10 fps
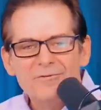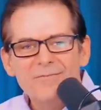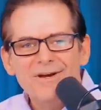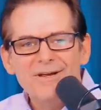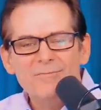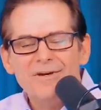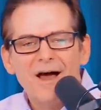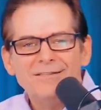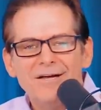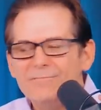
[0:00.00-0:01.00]
for the meeting, but
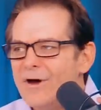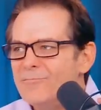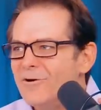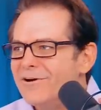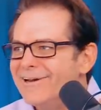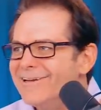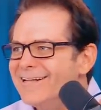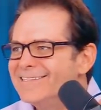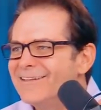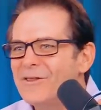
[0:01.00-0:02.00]
not Bernie.
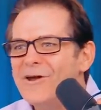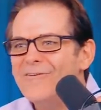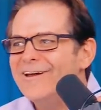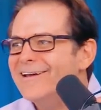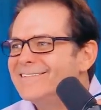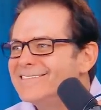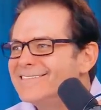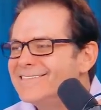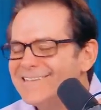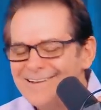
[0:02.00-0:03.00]
That's hilarious.